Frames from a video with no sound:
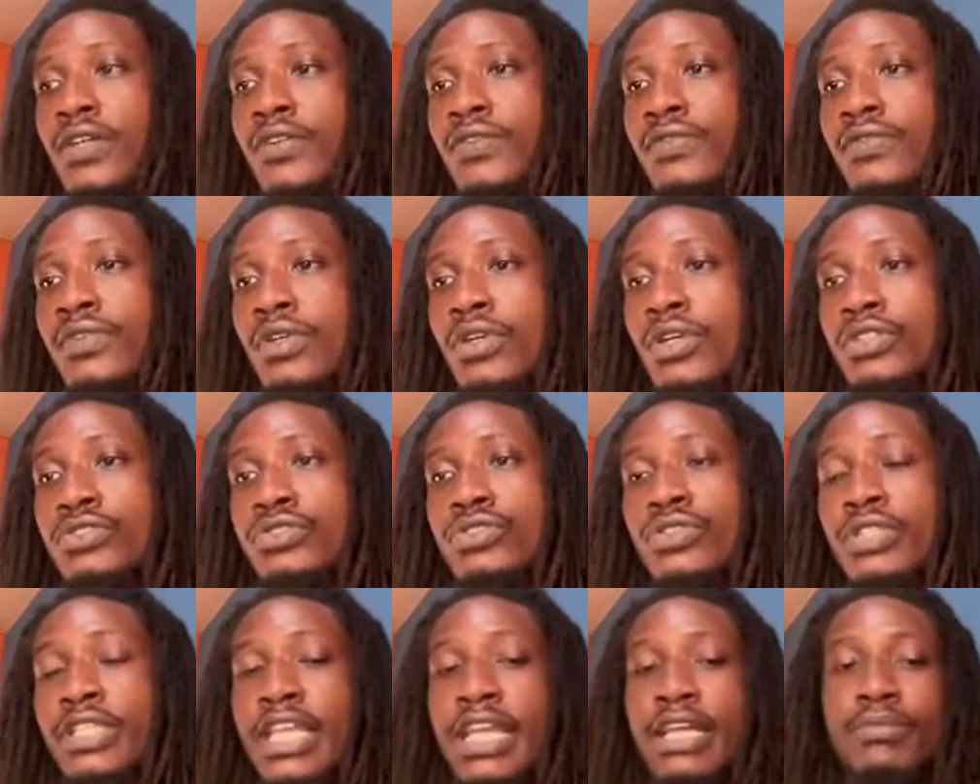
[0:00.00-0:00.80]
for us
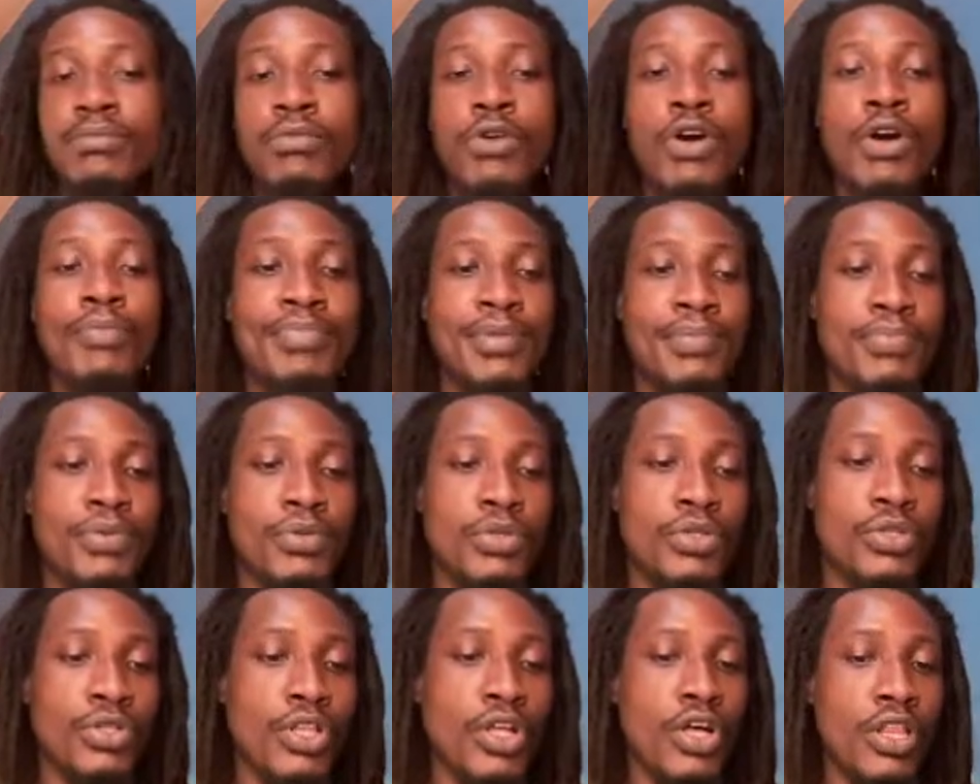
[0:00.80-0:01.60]
to get more
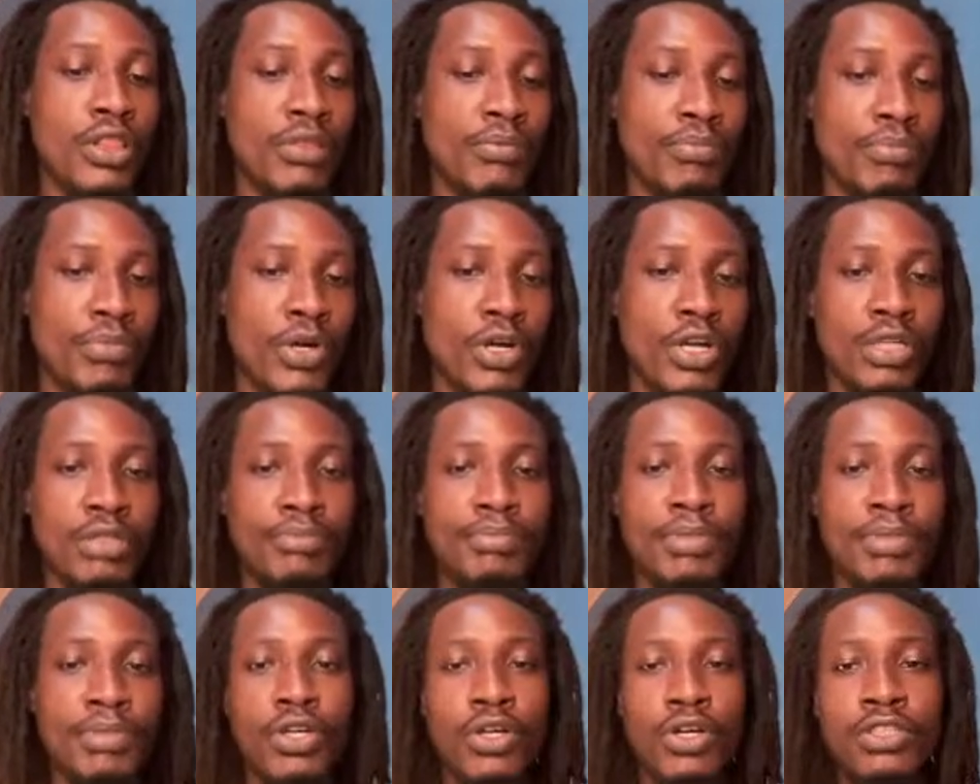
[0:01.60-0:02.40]
people on board
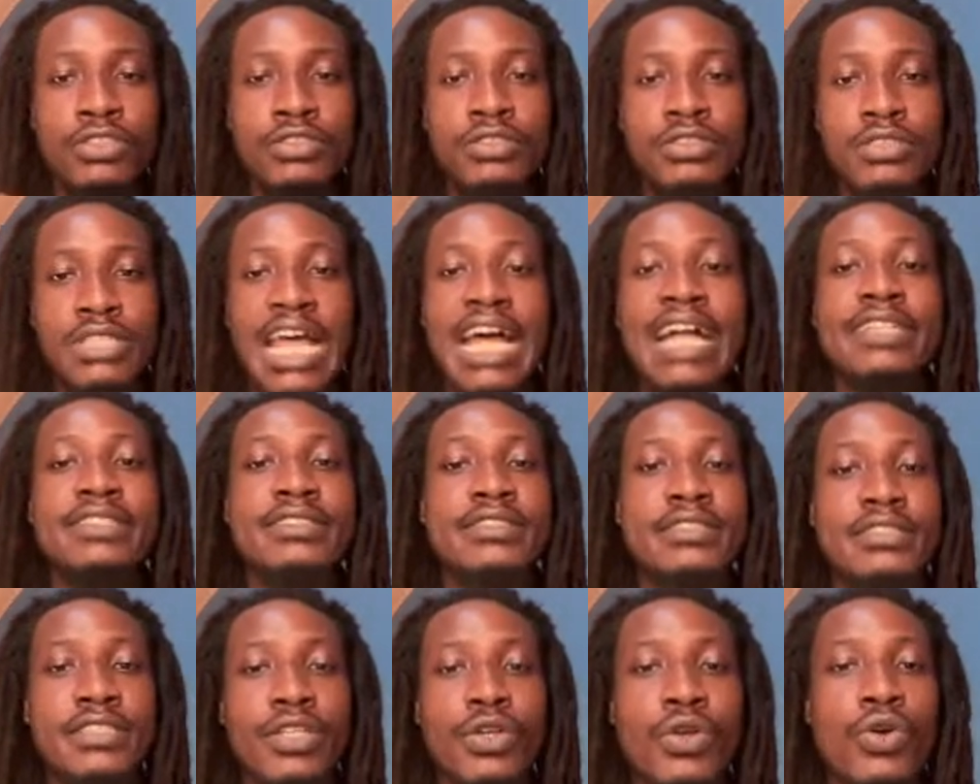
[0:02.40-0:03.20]
because
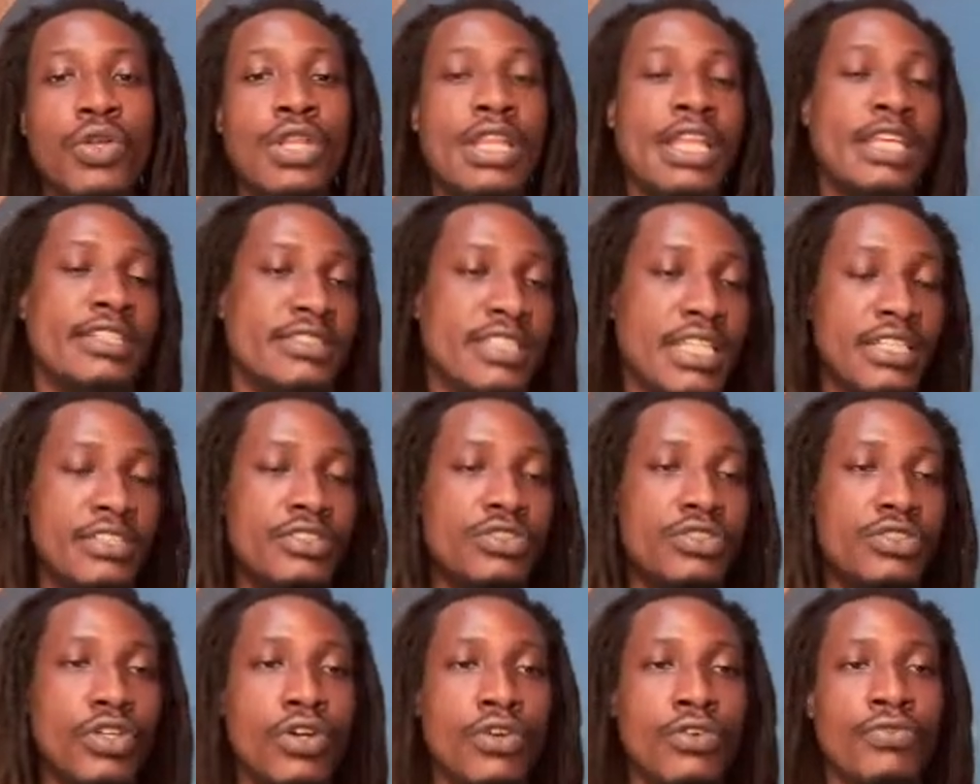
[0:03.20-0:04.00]
that's the whole
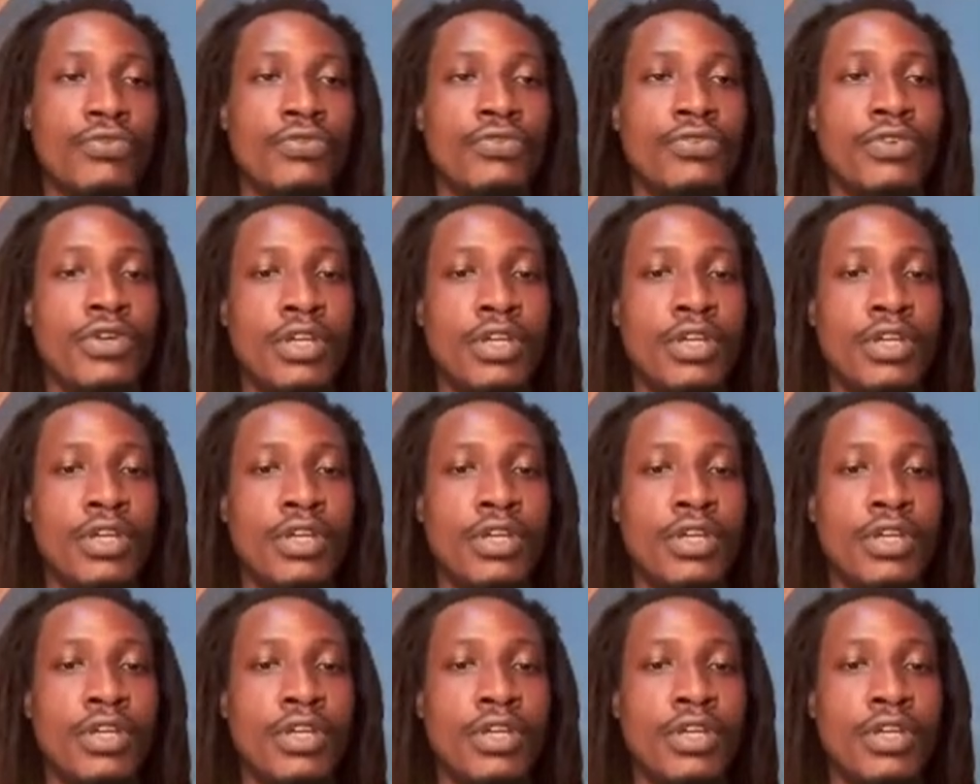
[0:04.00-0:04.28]
essence of